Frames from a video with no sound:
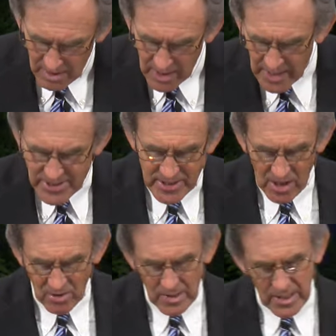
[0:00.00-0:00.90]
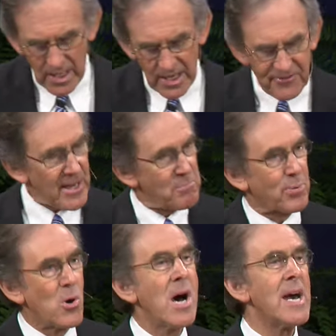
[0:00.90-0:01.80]
And so, if they'd
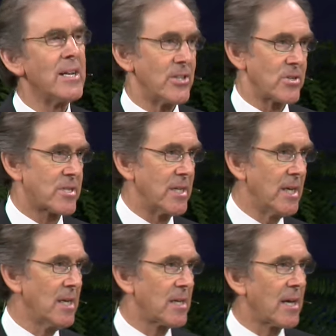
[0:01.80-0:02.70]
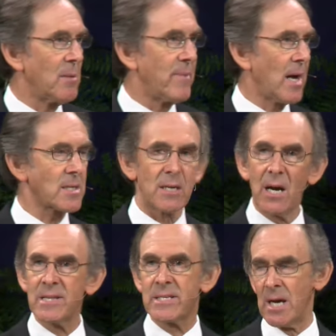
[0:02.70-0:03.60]
prayed, you see, getting back to
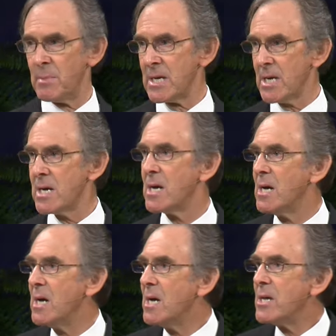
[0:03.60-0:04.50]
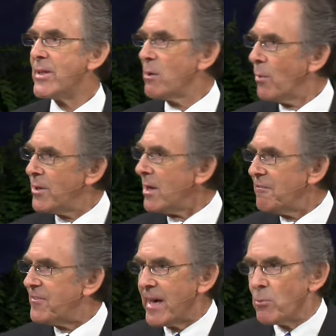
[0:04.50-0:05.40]
Gethsemane, they wouldn't
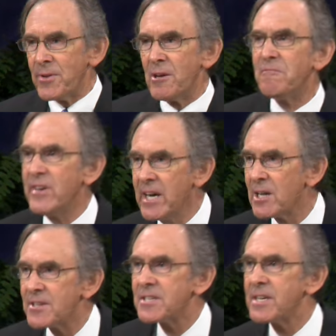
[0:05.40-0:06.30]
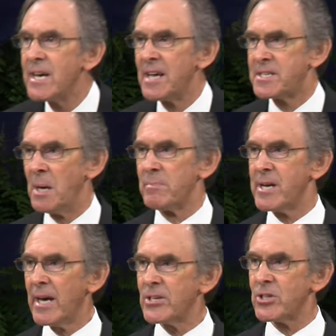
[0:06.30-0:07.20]
have yielded to that
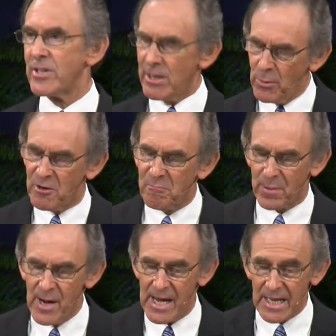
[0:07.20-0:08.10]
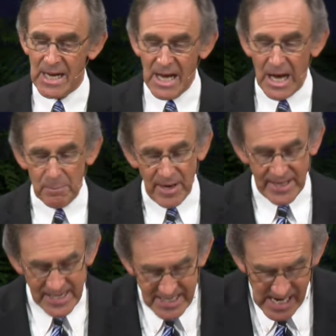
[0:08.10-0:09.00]
temptation. They would have prayed. But
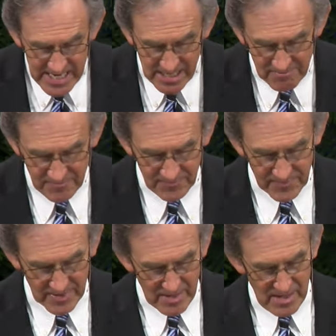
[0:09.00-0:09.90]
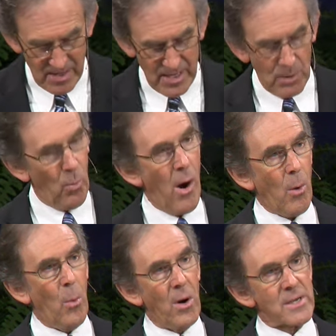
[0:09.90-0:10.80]
they did. And
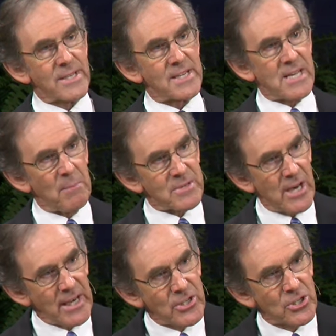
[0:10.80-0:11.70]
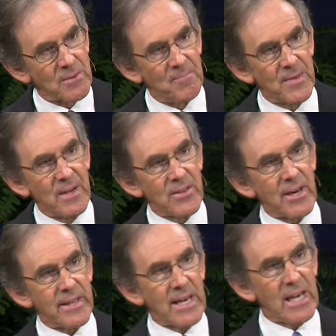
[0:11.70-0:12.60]
what was the temptation
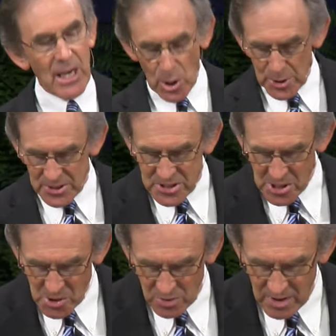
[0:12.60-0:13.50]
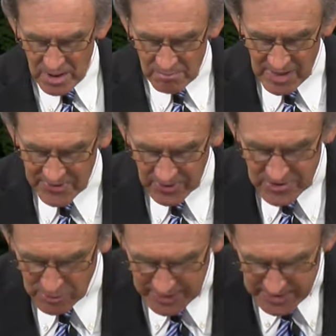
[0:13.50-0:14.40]
that they yielded to? Matthew
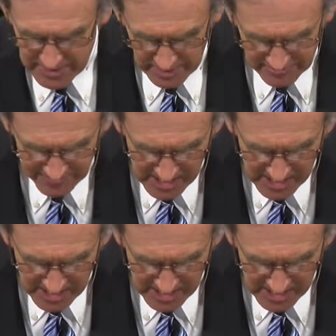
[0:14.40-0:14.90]
26,